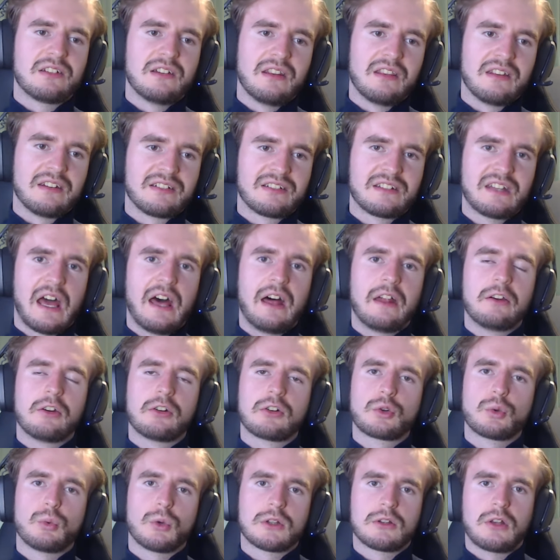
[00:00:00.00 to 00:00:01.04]
the
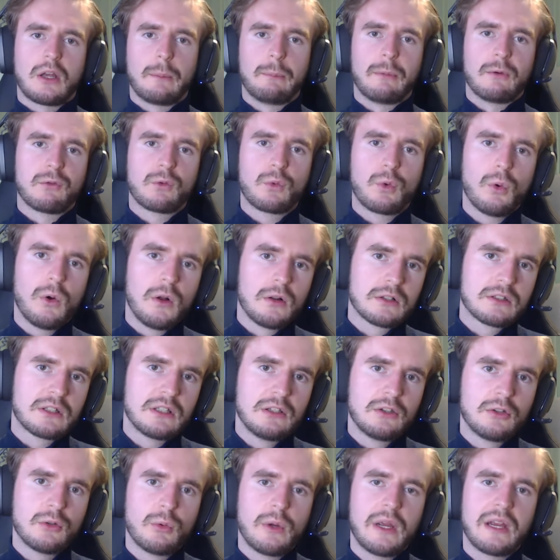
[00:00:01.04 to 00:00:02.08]
standards, what type of quality
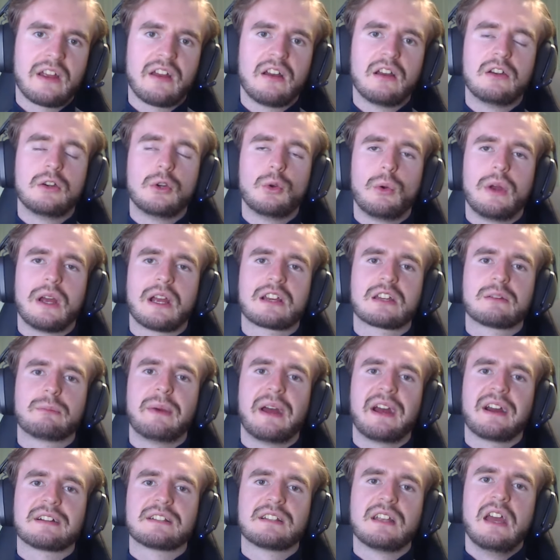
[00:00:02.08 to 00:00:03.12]
do we
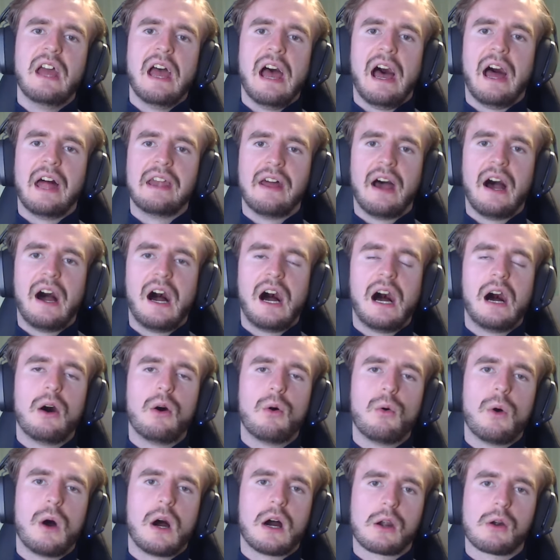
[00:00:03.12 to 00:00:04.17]
expect, and
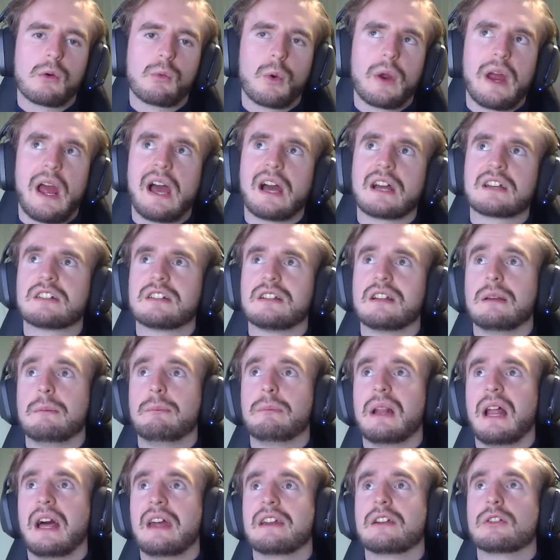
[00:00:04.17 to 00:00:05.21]
how are we actually
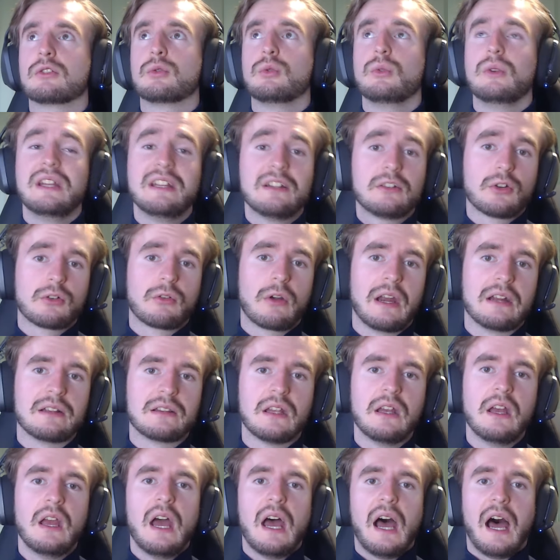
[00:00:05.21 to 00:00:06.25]
planning to integrate
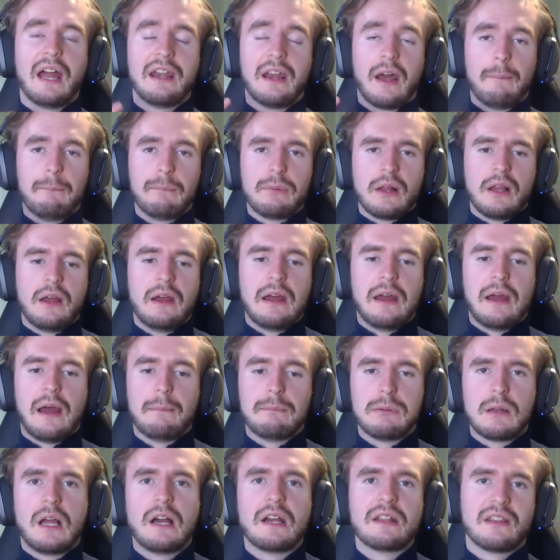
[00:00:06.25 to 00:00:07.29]
and
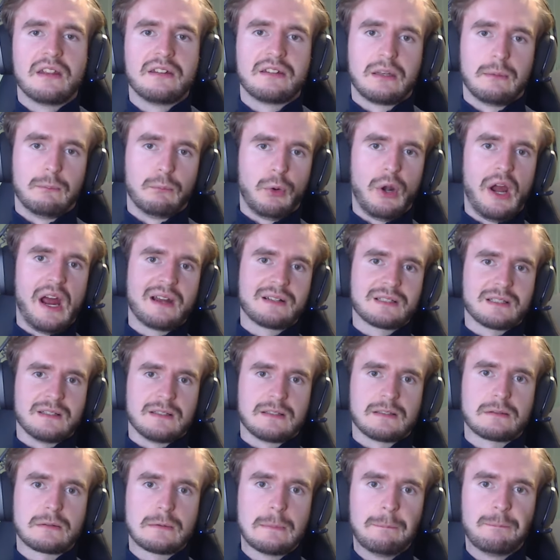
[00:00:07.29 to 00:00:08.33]
apply this in
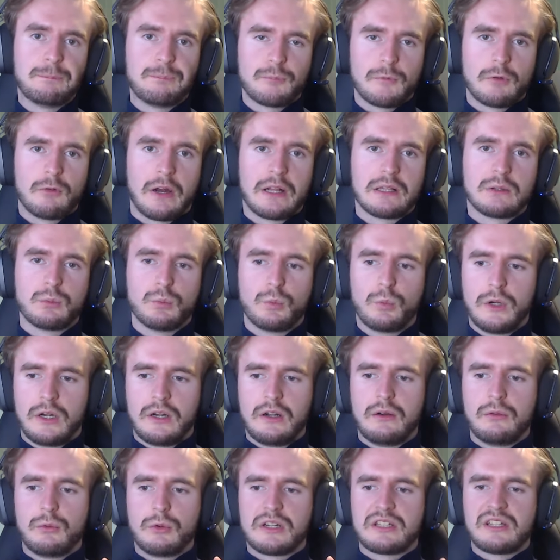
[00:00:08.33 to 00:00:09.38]
practice. Right,
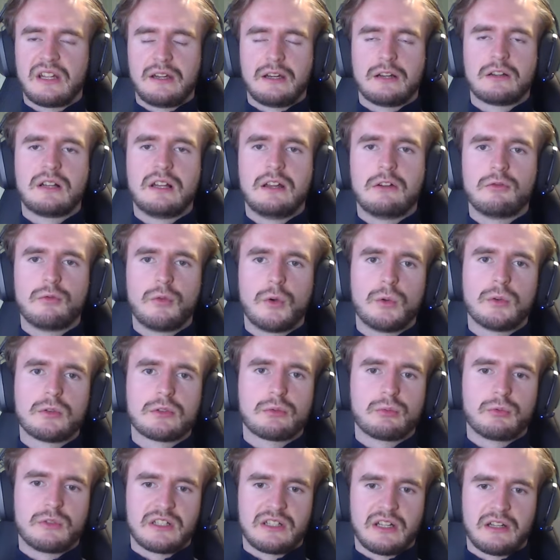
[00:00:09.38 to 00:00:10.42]
we're setting clear rules,
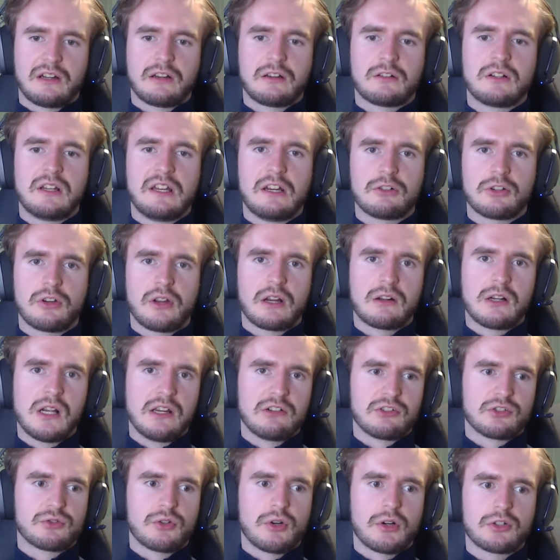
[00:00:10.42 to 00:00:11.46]
we're setting clear
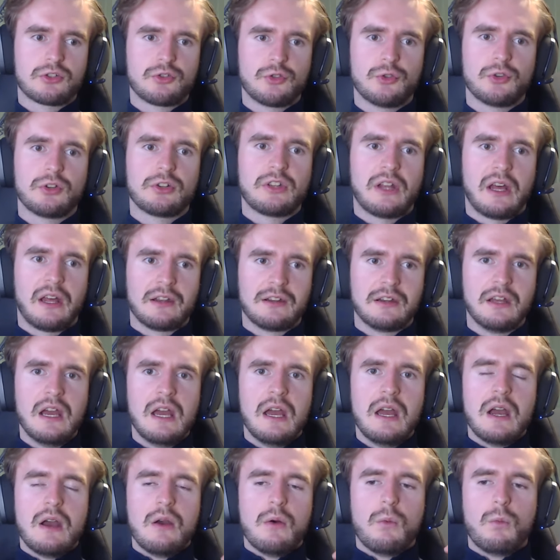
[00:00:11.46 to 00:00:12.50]
structures, and
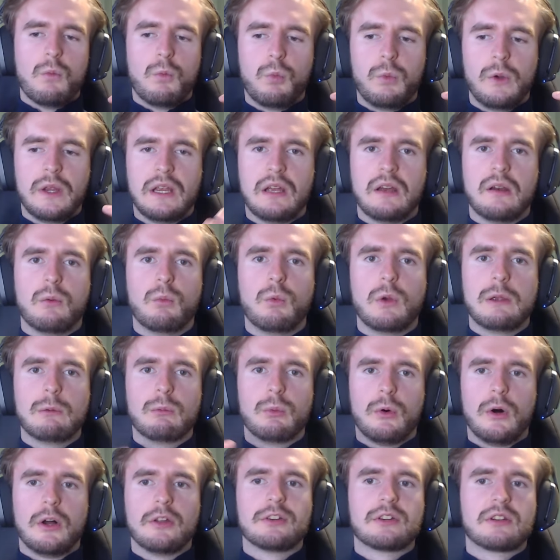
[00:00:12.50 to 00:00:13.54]
we
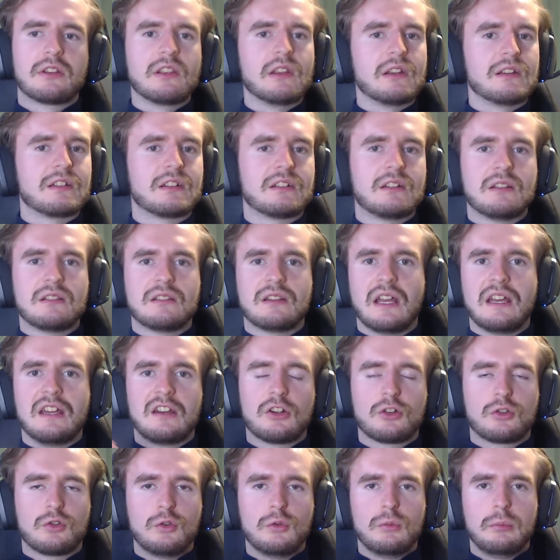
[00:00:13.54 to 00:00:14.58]
want this data
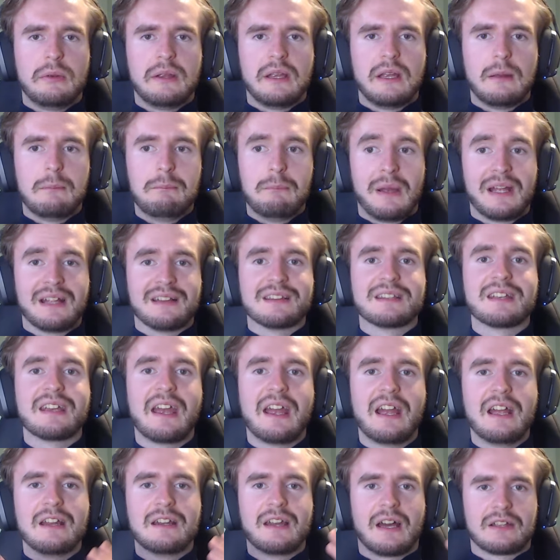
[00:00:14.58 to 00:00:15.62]
to be
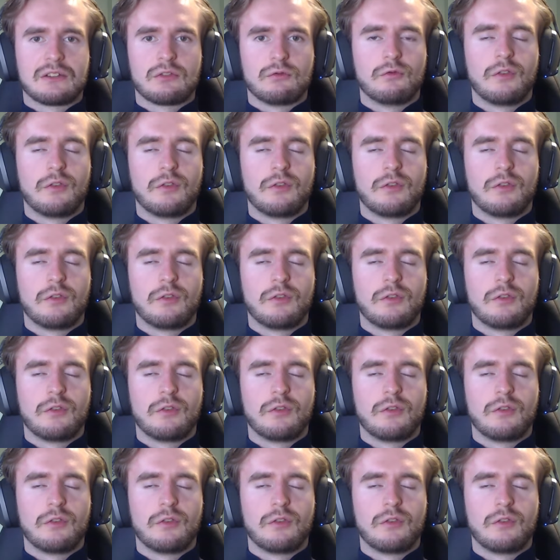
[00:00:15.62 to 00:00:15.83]
maintained at